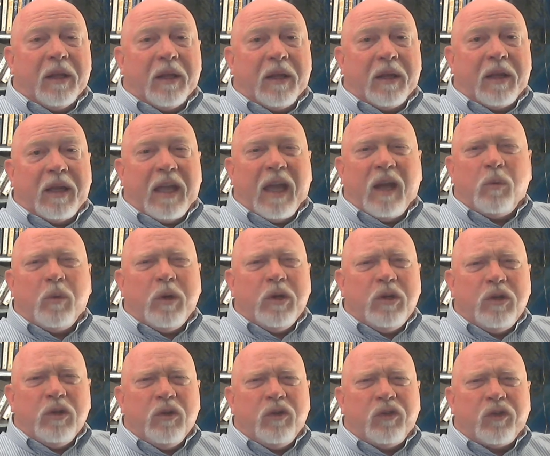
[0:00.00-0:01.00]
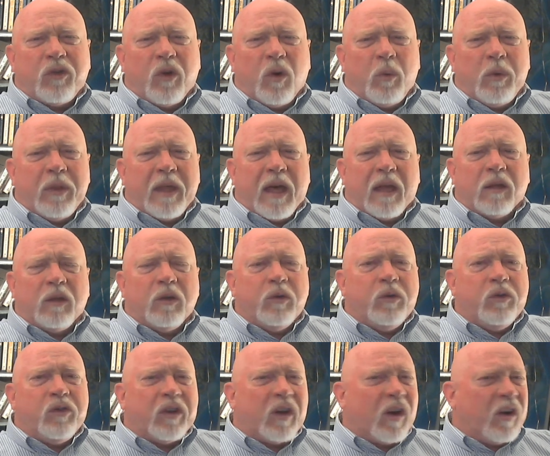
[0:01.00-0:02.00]
can we do so without
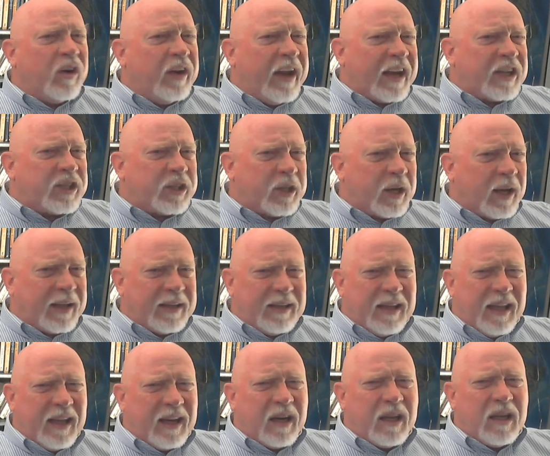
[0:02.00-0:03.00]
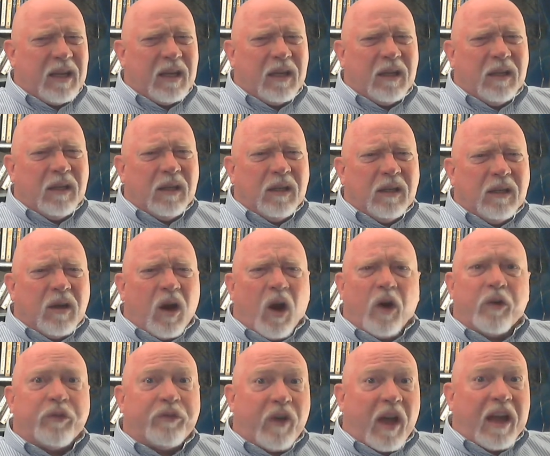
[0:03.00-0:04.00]
losing our national identity?
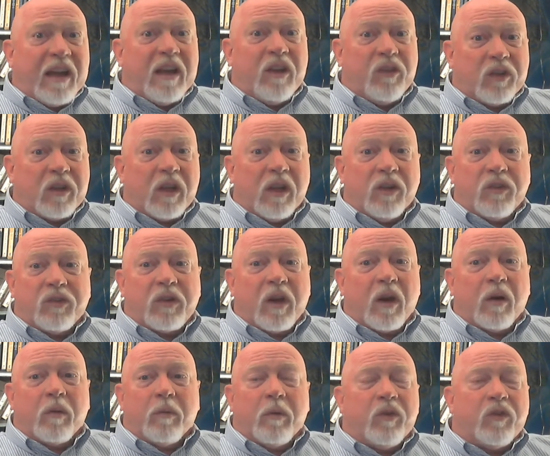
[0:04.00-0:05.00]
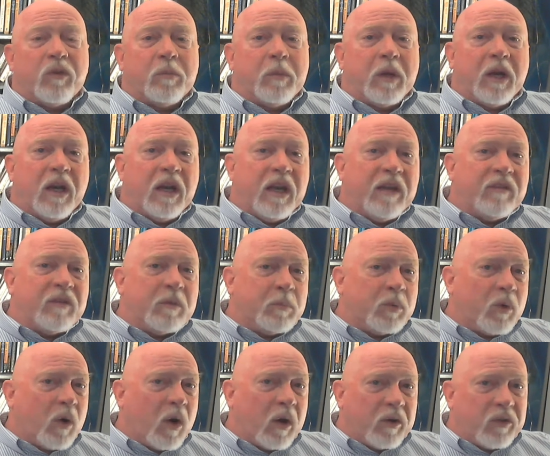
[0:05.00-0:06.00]
Our fight is against terrorism, but in an even
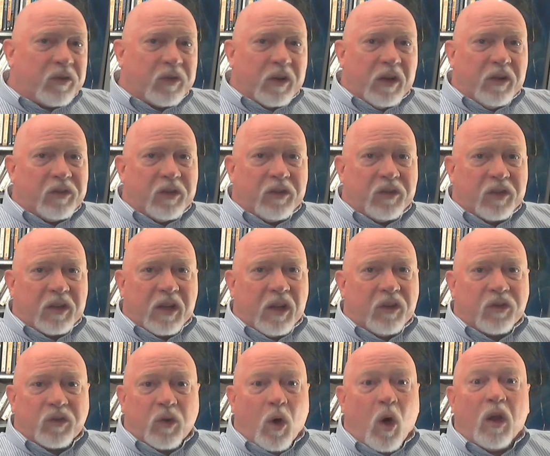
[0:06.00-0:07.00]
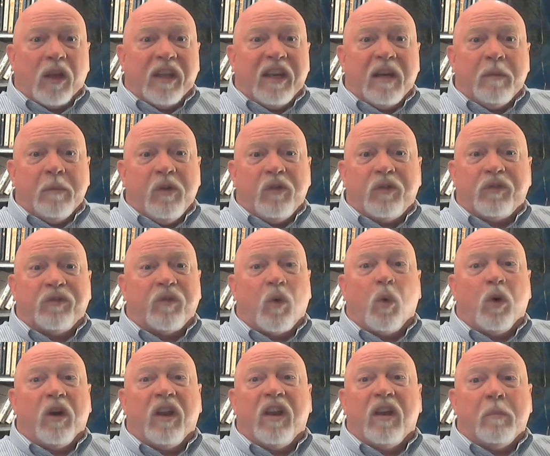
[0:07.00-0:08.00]
broader sense, it's against all enemies,
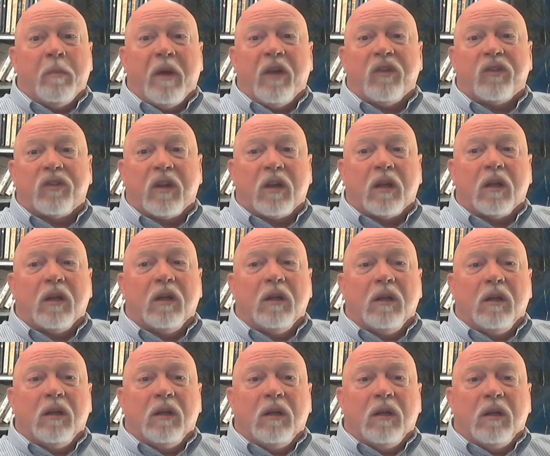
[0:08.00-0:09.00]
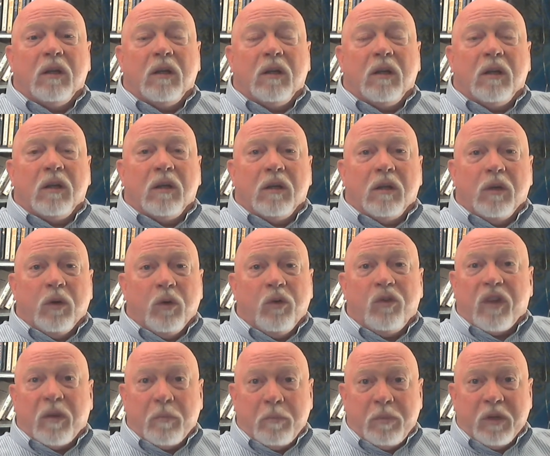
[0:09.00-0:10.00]
foreign and domestic, whose
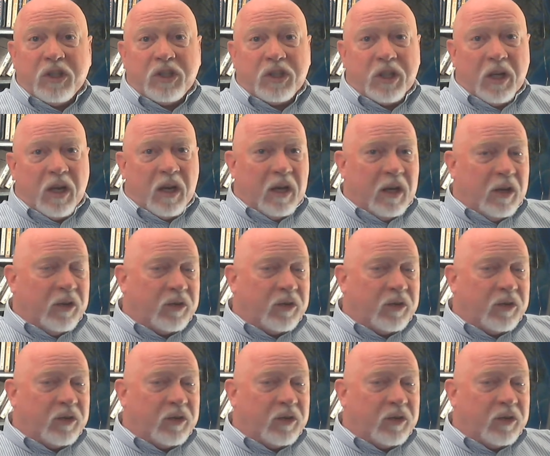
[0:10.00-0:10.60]
ambition it is